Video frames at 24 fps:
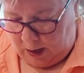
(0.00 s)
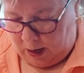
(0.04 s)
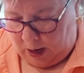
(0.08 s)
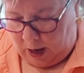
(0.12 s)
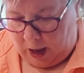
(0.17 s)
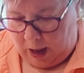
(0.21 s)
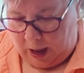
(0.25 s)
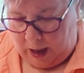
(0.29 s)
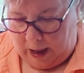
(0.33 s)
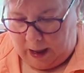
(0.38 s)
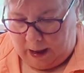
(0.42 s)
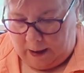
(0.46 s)

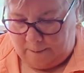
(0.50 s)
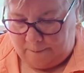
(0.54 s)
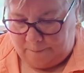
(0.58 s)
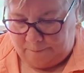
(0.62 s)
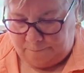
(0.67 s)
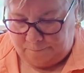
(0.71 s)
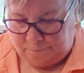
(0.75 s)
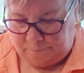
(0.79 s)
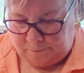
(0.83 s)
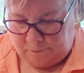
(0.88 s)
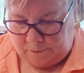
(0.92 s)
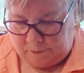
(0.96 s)

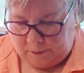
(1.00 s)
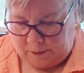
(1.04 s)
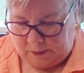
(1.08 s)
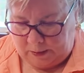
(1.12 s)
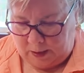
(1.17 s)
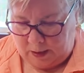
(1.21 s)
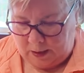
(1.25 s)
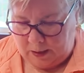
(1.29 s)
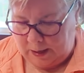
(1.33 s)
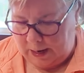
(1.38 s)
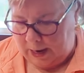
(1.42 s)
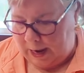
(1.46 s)

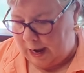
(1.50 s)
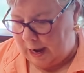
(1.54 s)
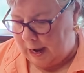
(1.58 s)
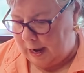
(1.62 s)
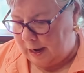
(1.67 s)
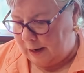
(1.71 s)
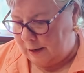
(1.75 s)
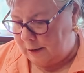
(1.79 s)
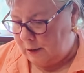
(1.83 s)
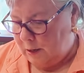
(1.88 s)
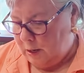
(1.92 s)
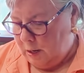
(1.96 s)

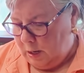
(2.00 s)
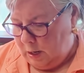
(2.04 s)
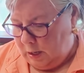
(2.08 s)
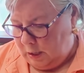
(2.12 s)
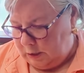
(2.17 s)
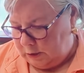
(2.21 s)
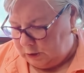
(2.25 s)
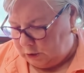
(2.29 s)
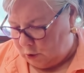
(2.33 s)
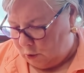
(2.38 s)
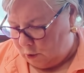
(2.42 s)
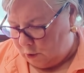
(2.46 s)
And
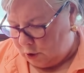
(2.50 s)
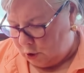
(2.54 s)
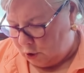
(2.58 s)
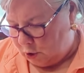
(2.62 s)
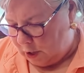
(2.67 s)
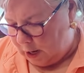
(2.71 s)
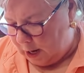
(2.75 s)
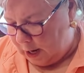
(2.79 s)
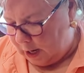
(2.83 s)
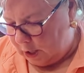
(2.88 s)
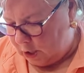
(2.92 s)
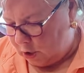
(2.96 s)
so you
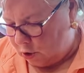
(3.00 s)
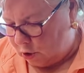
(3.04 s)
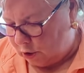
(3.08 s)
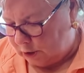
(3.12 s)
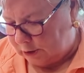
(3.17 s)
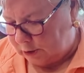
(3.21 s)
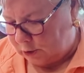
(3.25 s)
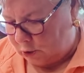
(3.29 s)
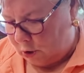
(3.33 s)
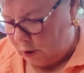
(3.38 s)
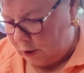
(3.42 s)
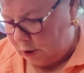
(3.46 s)

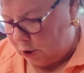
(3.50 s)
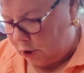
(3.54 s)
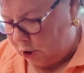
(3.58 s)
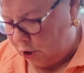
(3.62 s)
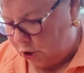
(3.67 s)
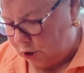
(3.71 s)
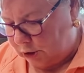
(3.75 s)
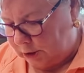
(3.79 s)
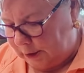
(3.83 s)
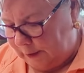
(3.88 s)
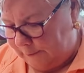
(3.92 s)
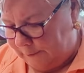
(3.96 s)

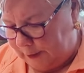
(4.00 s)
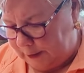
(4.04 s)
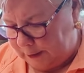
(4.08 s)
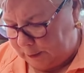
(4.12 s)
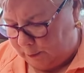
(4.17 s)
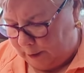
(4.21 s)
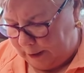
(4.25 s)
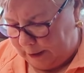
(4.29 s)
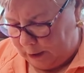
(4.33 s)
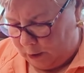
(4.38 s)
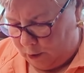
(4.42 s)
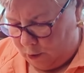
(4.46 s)
just lift this
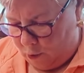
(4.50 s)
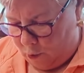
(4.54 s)
one little